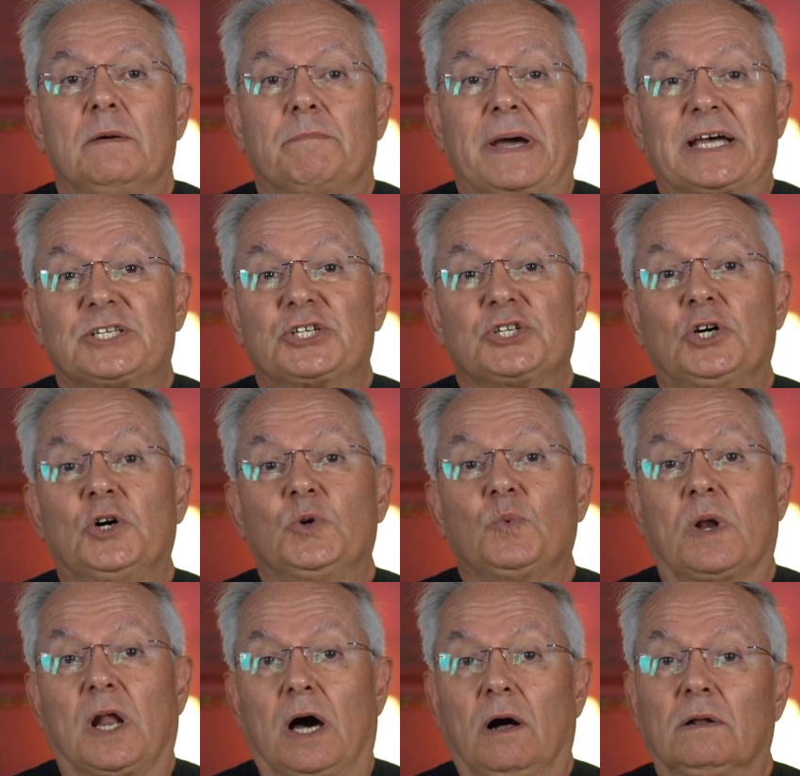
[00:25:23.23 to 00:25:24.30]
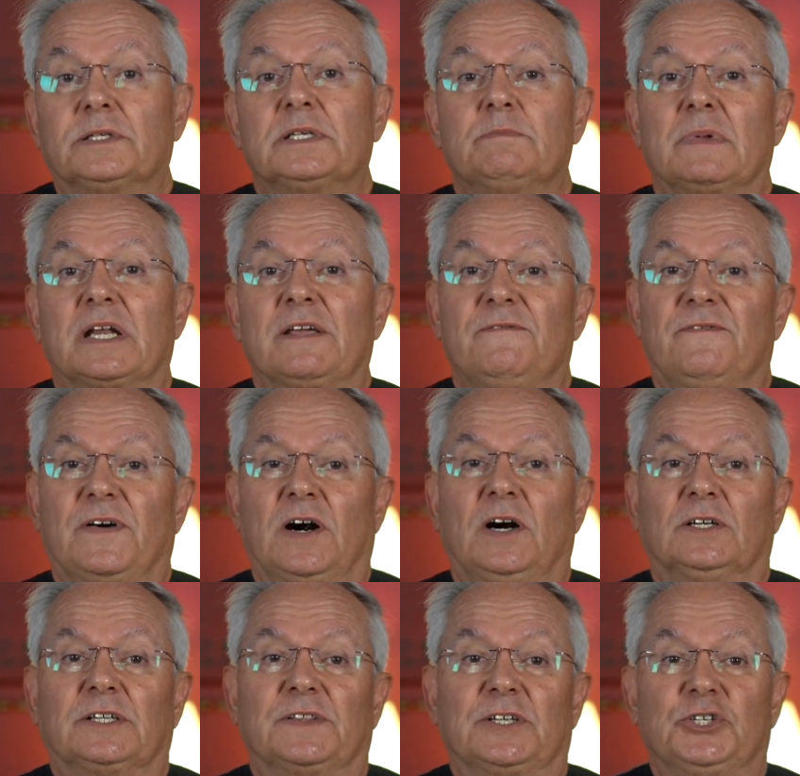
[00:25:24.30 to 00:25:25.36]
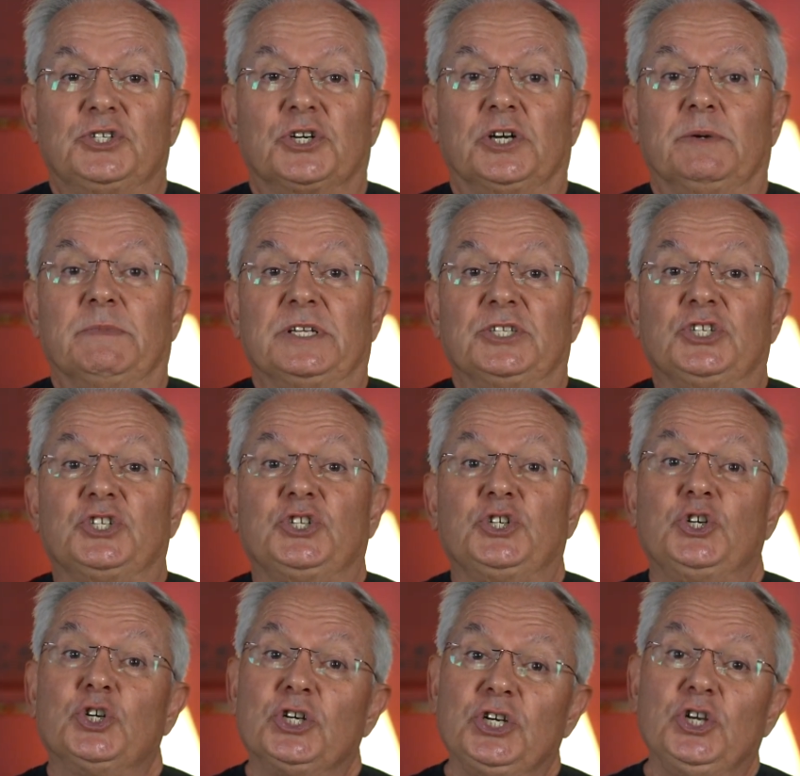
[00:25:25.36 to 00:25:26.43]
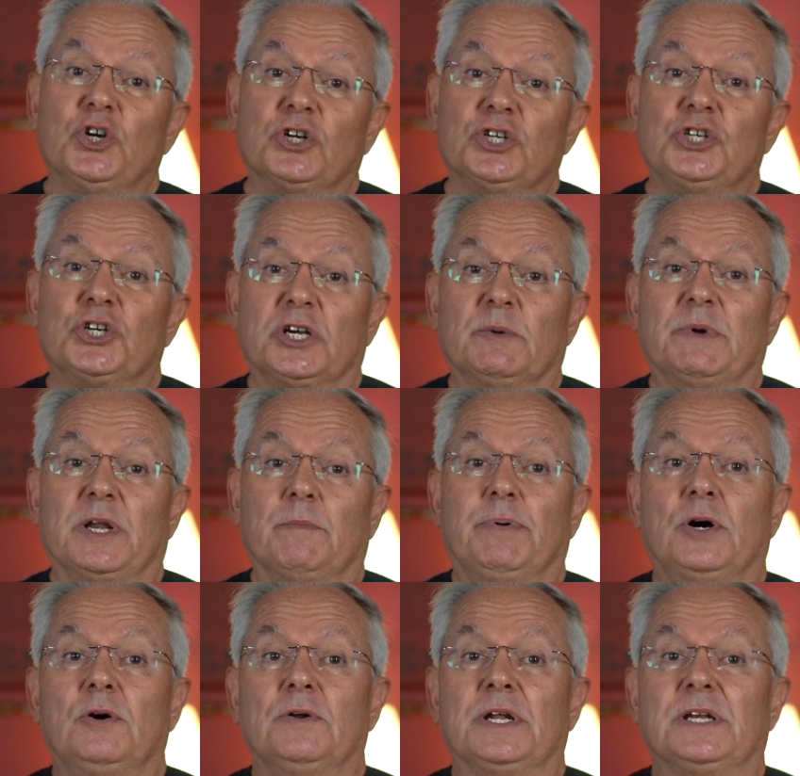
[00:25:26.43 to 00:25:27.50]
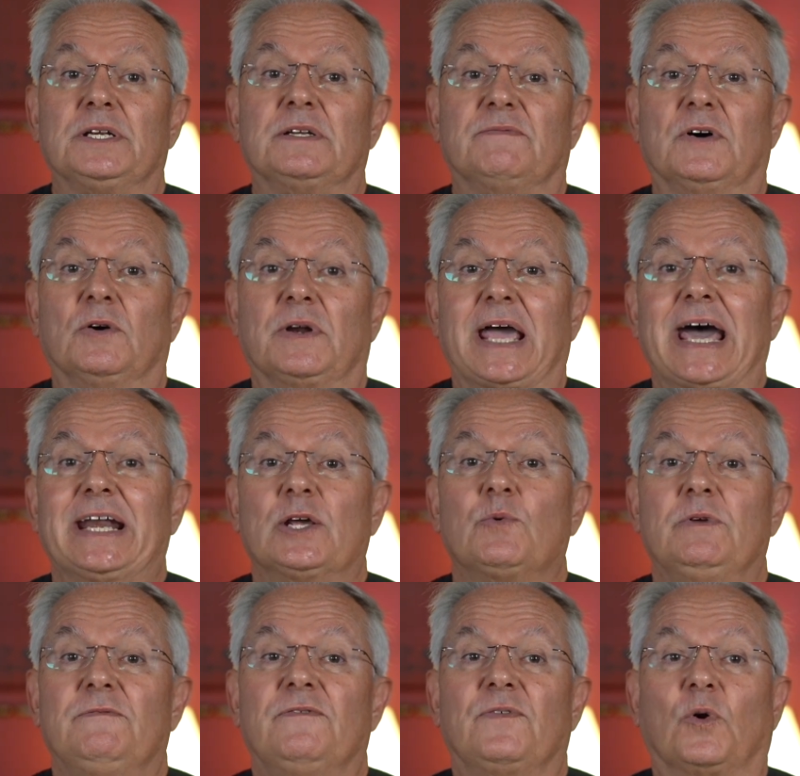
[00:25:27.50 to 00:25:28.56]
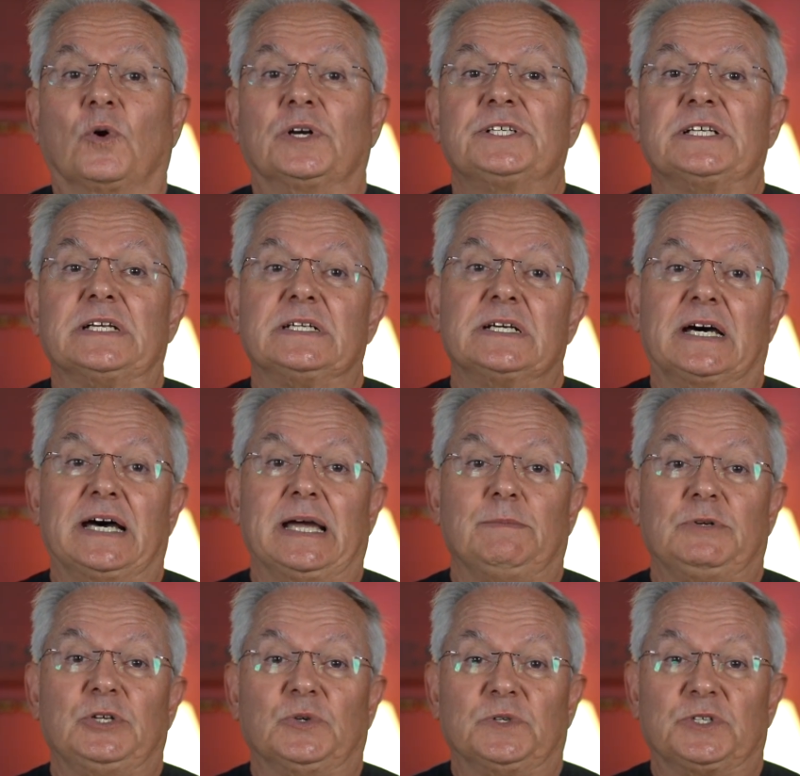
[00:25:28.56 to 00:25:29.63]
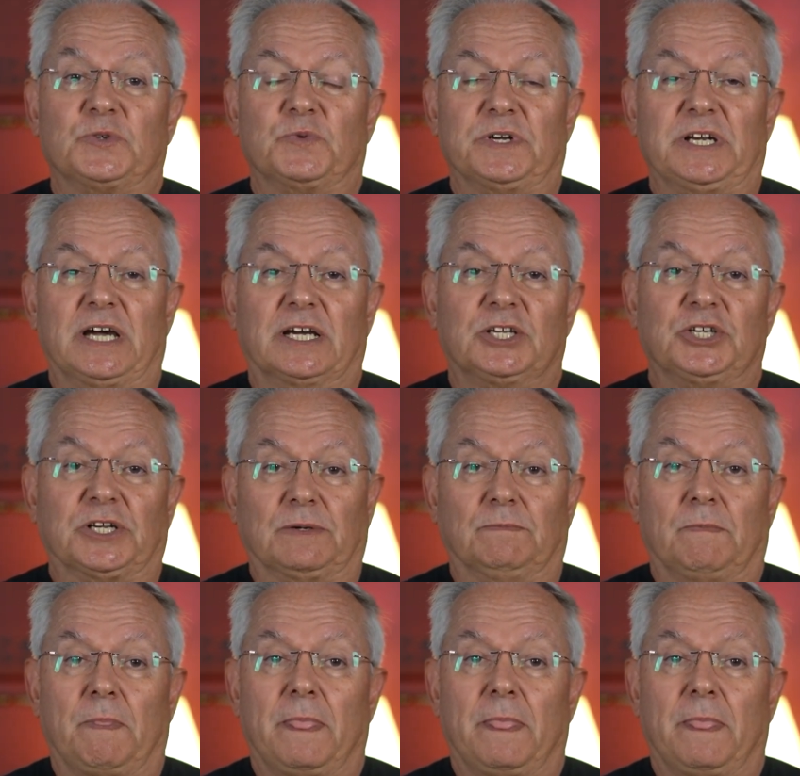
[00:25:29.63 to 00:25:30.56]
Bastogne will ultimately fall to the Germans should your German opponent devote adequate force and time to its reduction.